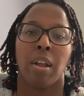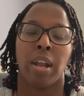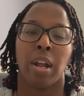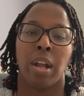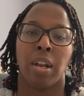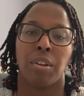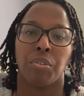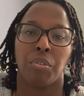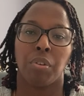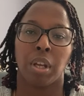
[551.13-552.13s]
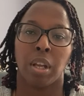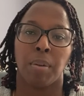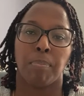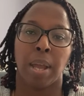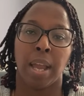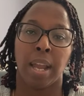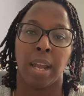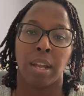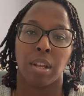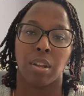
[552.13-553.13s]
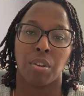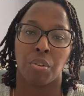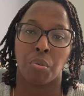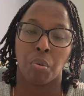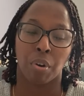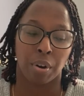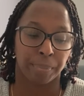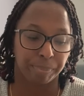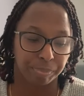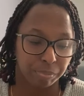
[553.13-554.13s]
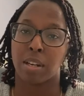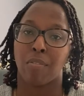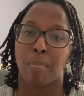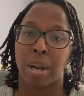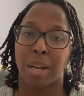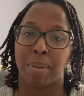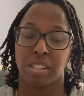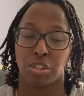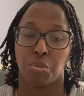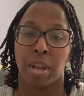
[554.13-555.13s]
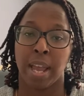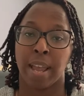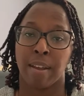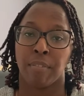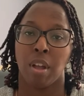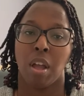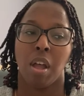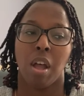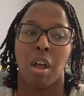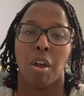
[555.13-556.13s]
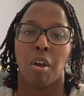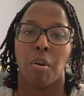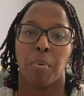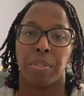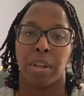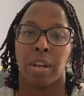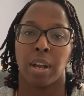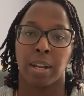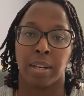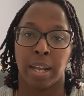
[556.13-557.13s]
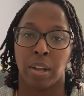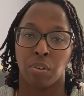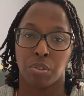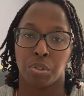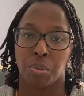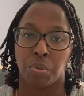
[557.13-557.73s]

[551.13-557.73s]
and you can pay your remaining balance that you have within a day or